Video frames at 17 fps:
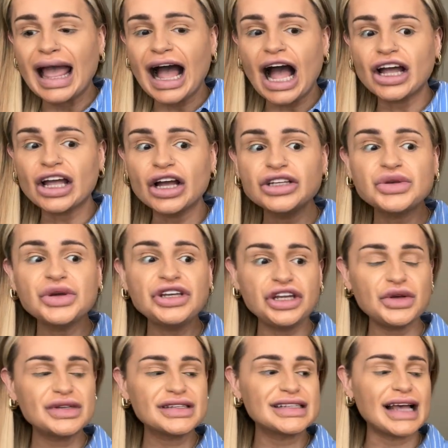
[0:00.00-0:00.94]
I go to a
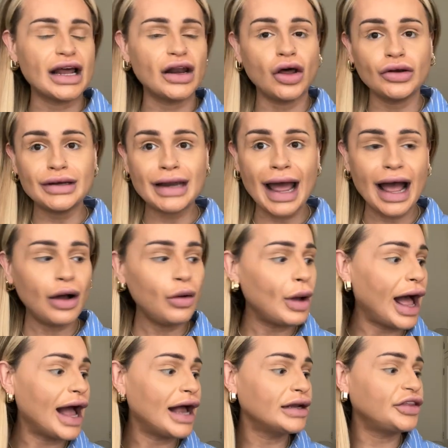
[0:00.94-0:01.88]
new salon now
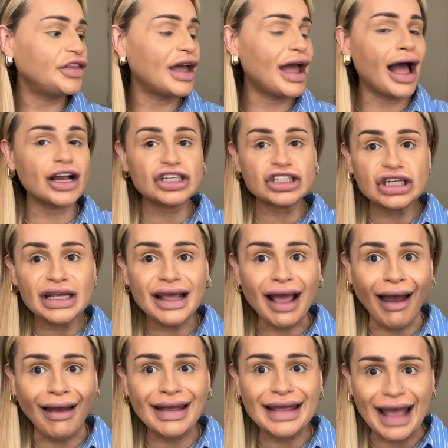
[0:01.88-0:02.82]
and they actually
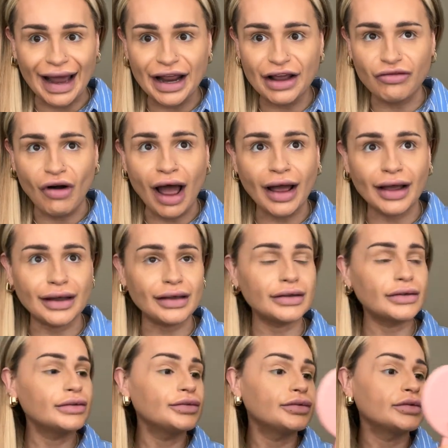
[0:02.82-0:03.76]
get it right.
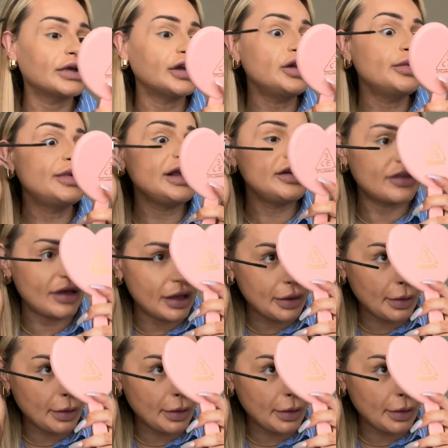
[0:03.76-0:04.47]
Can you believe it?